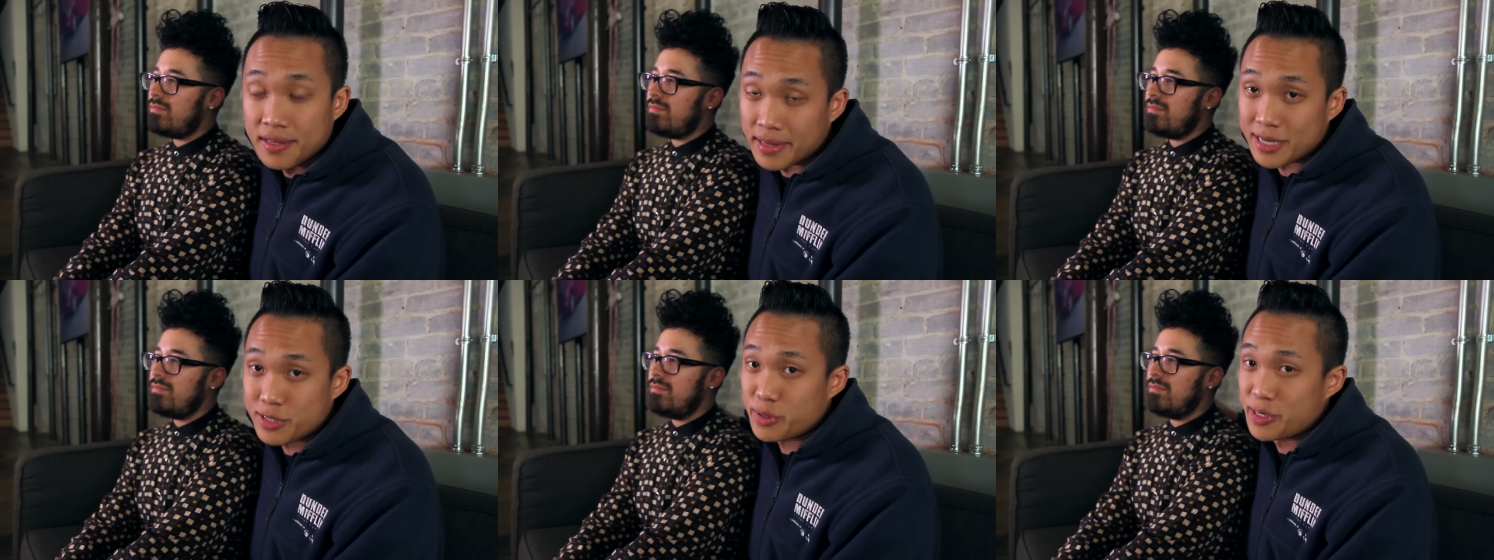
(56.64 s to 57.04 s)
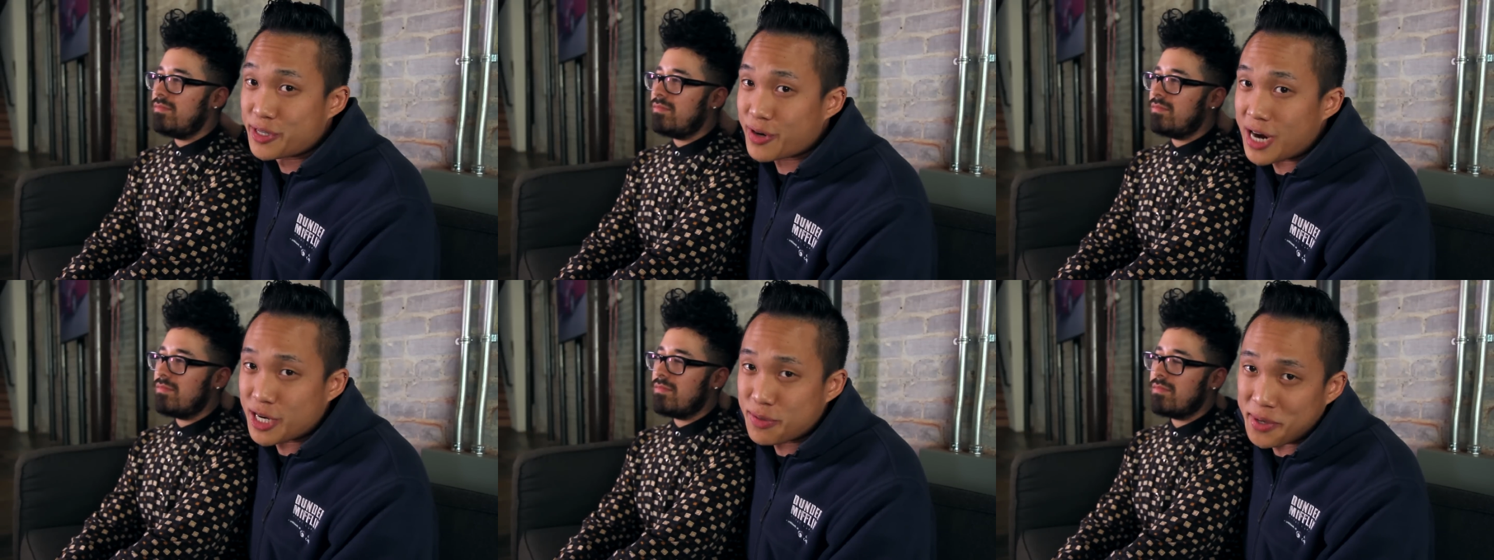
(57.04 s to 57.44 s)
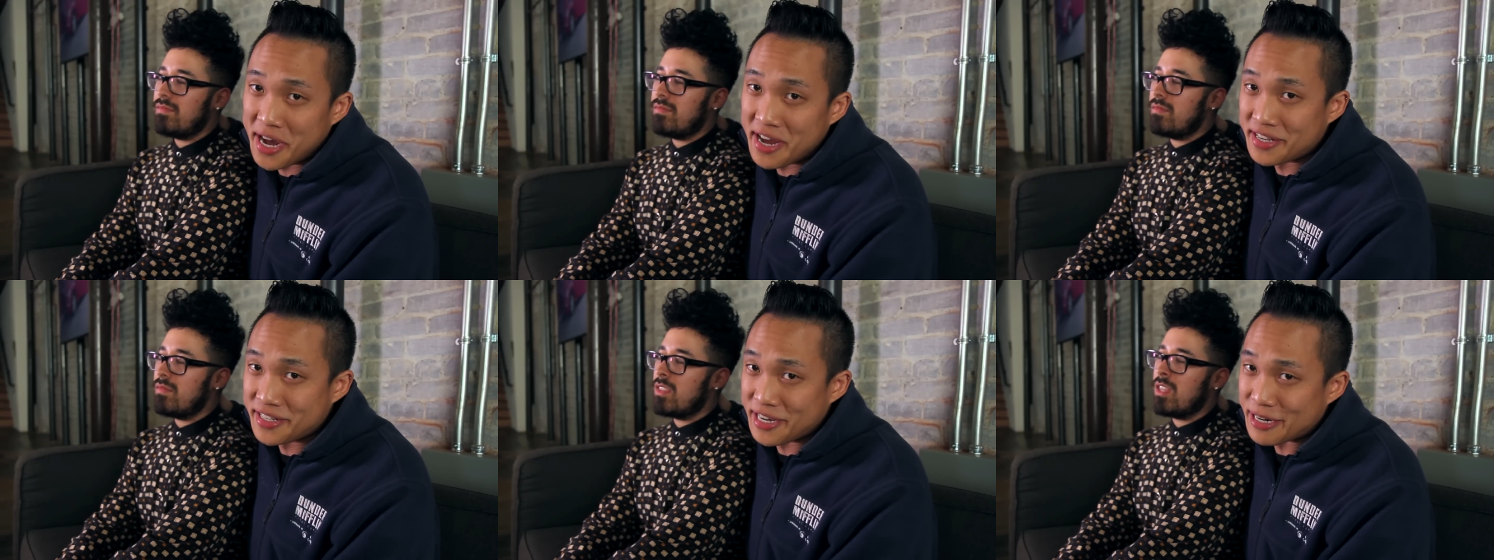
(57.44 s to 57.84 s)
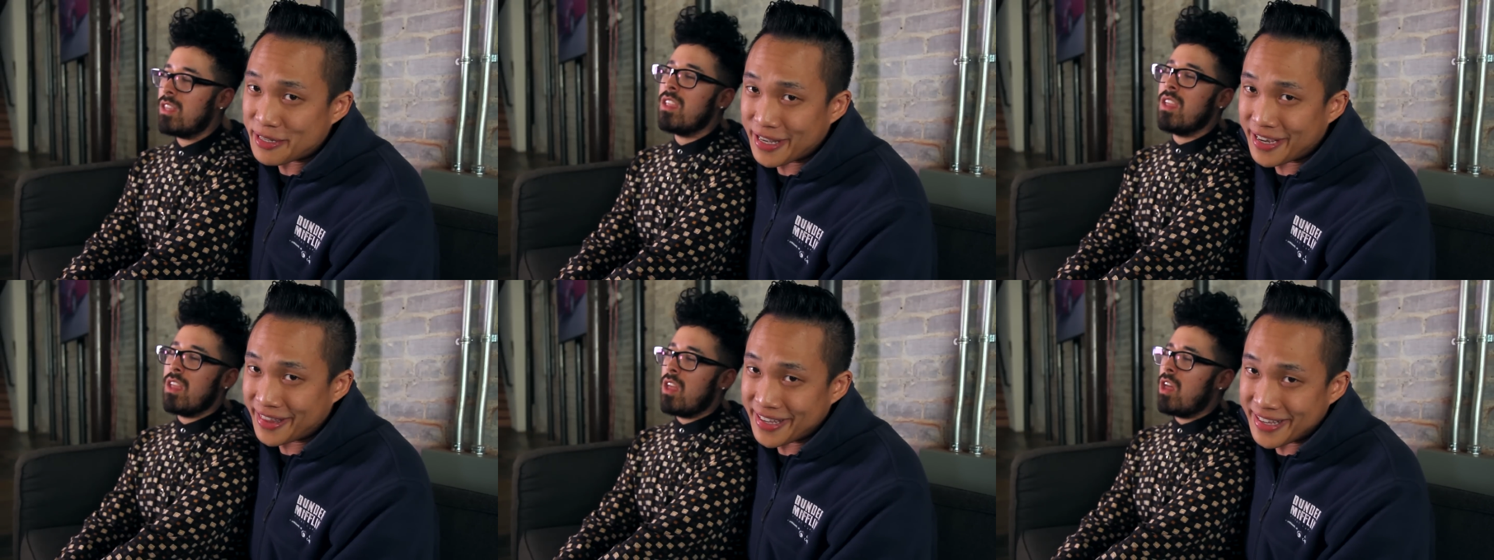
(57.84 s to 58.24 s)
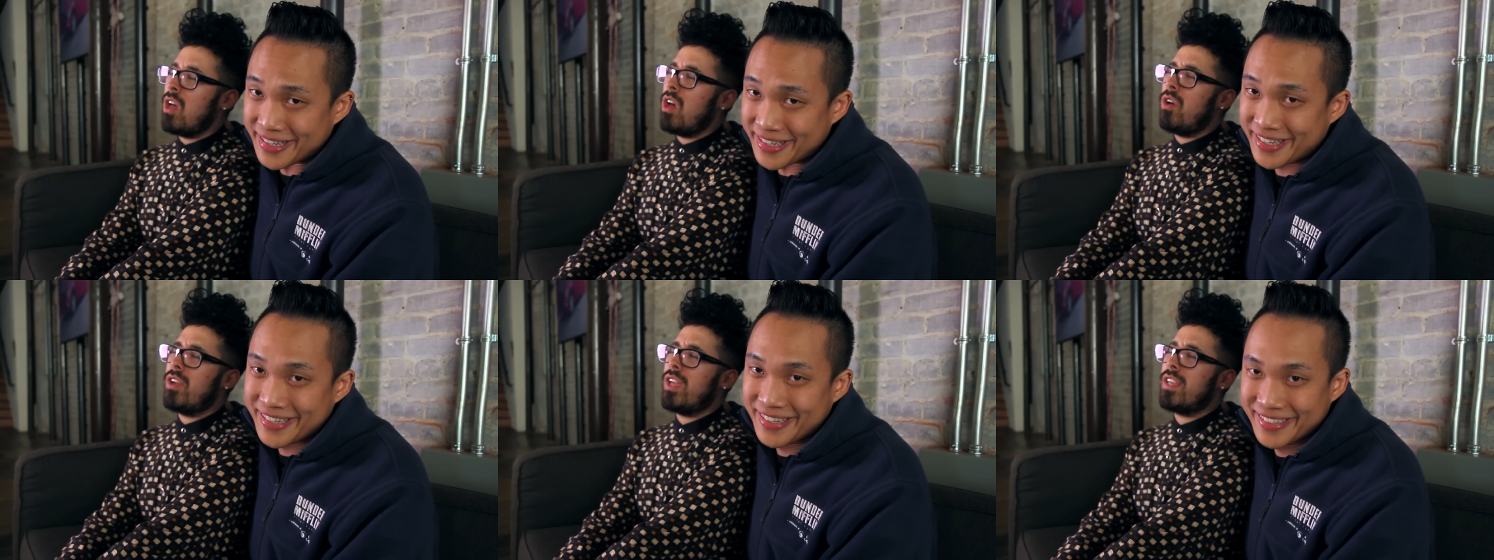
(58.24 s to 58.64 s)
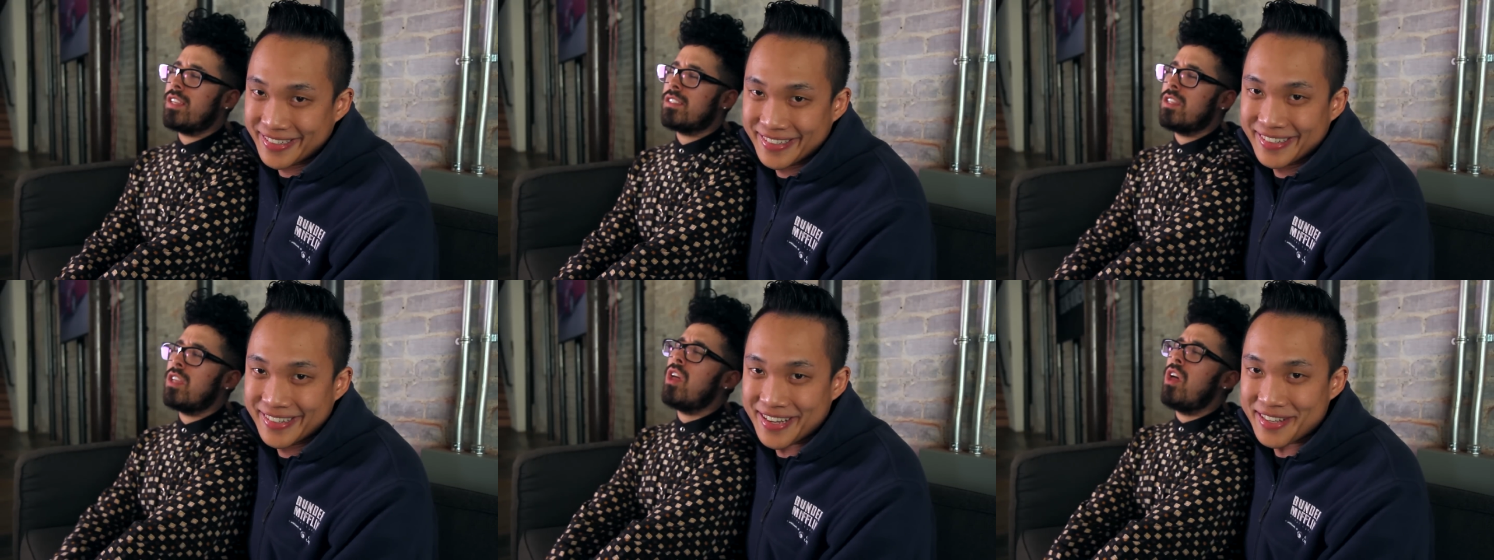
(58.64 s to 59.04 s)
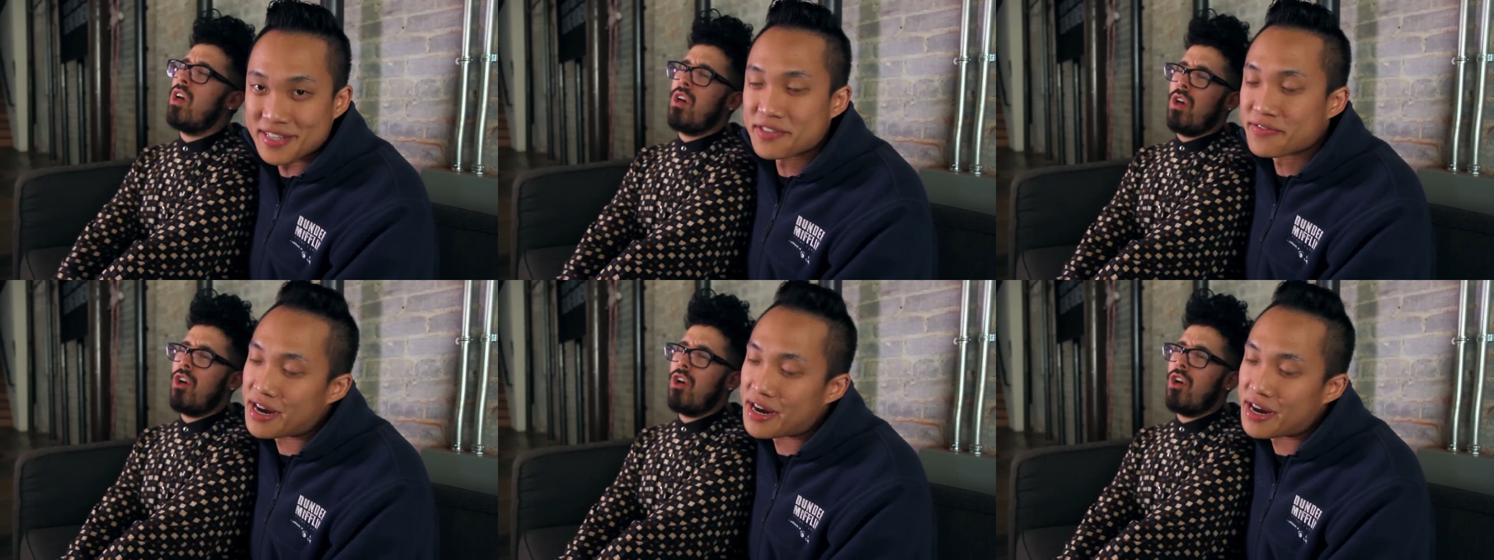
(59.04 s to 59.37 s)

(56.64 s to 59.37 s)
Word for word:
Speaker 1: He likes when you scratch behind his ears like this. It's his